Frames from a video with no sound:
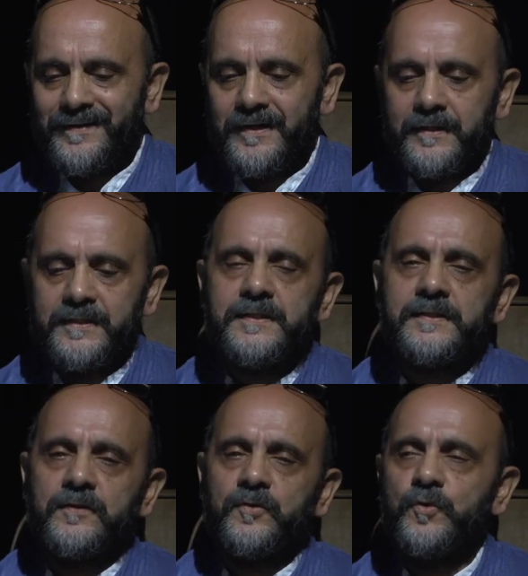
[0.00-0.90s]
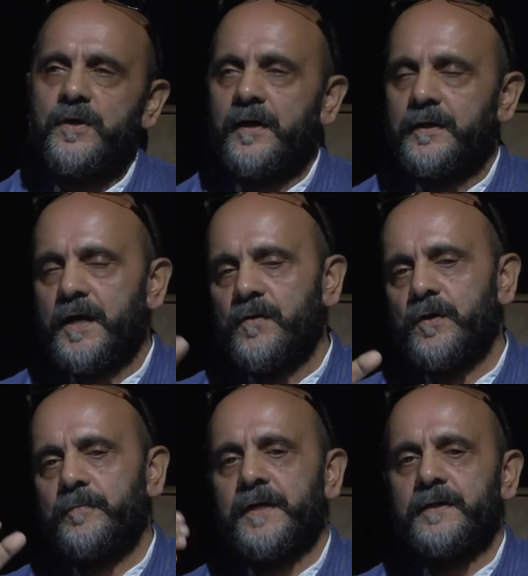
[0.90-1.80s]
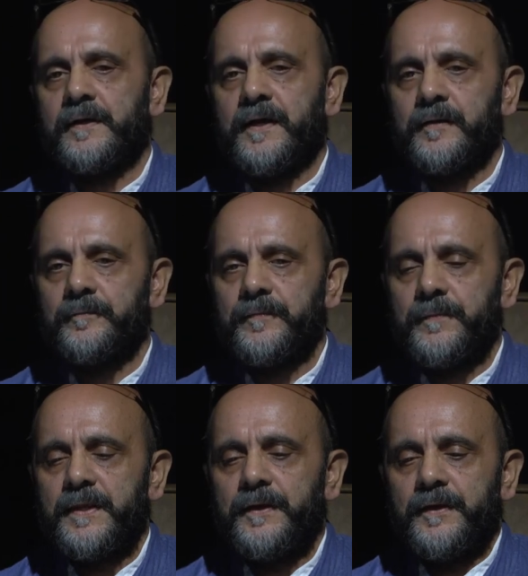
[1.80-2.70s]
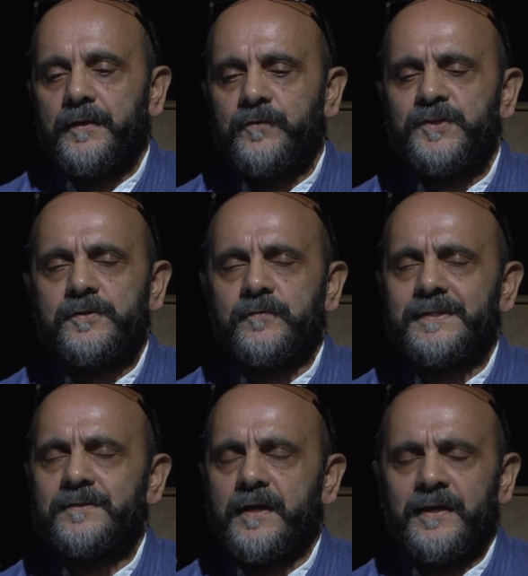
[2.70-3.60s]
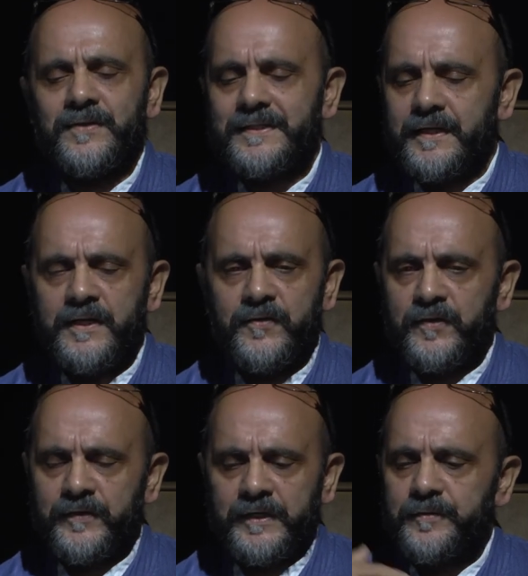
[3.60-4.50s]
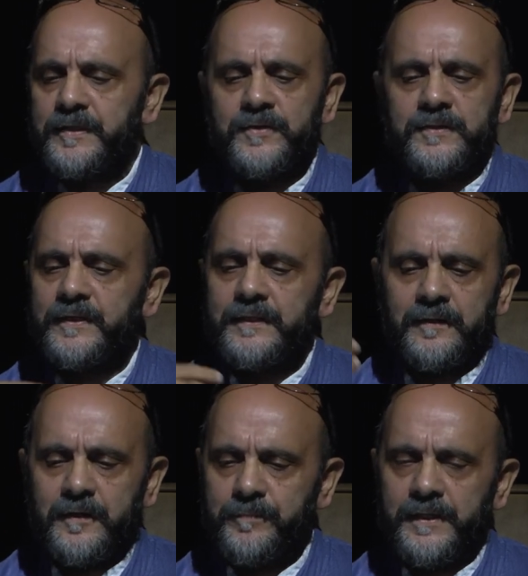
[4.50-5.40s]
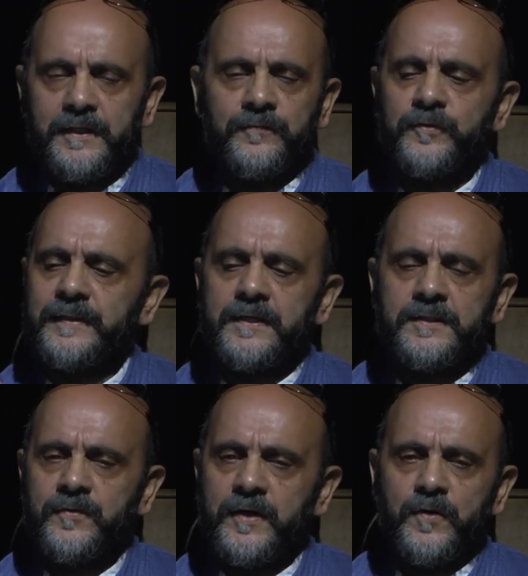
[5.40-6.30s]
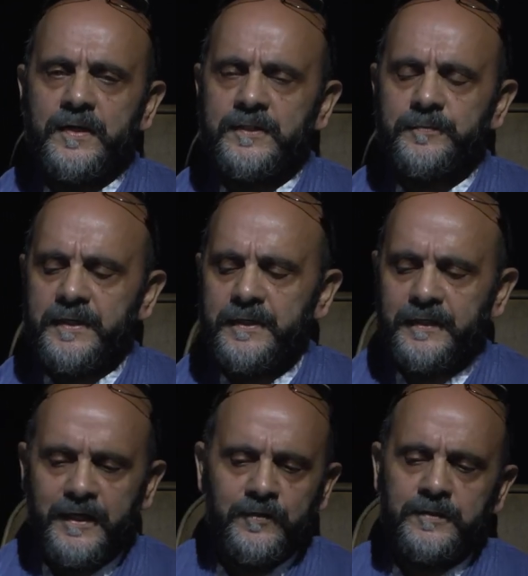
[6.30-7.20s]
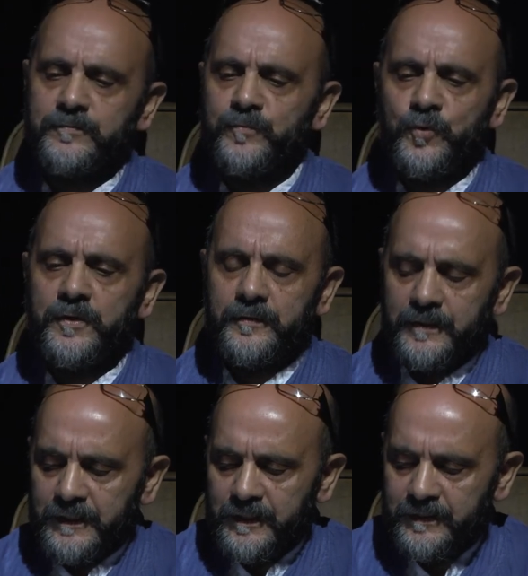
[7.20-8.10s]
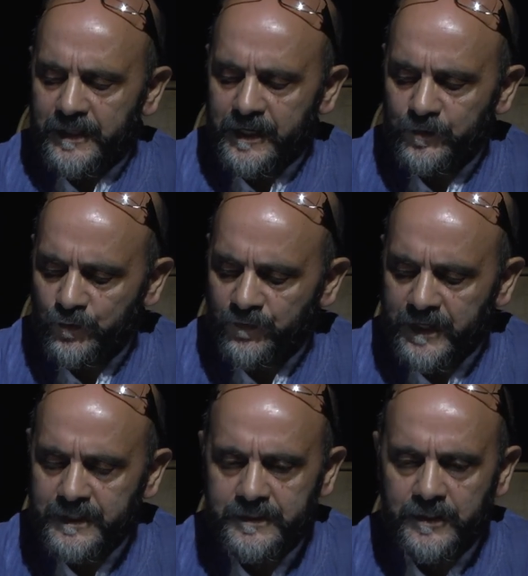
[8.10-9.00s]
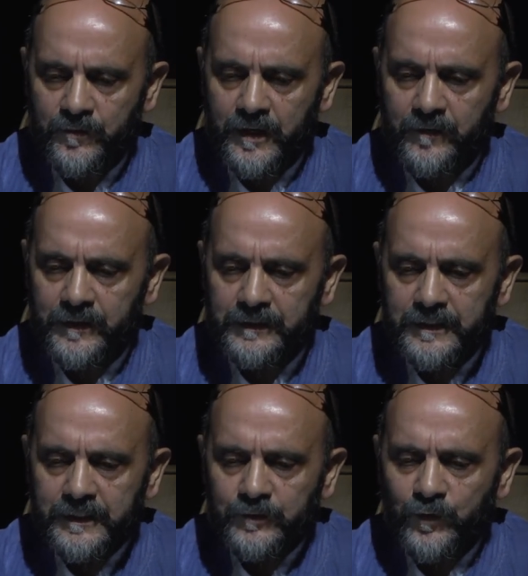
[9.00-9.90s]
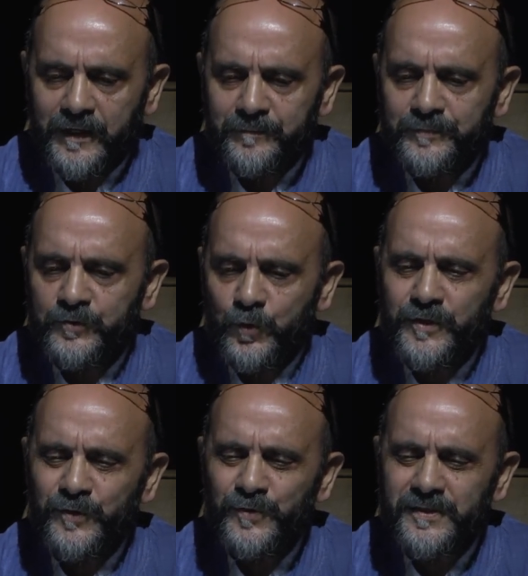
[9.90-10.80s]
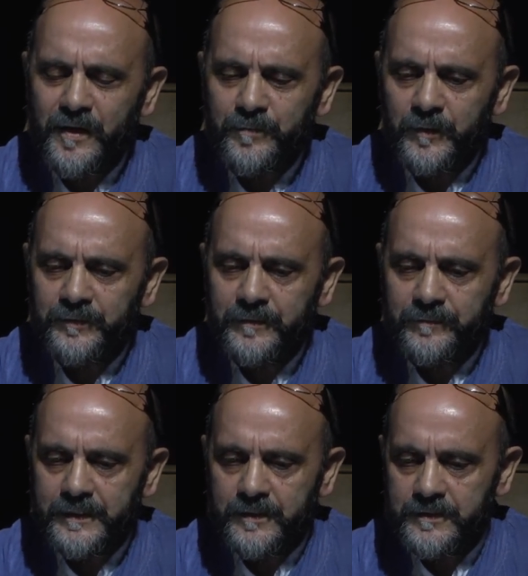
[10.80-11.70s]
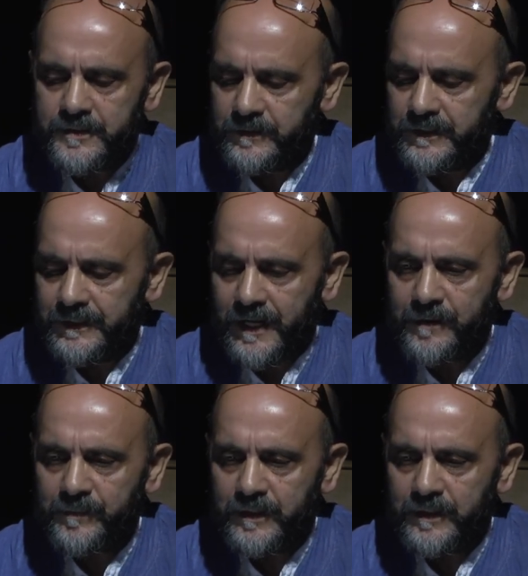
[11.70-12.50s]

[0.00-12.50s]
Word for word: realize it's a good archival of that time, which was I was anywhere. It was very therapeutic for me. That's why I was painting. I was more trying to find survival. So I am showing you some of them because the time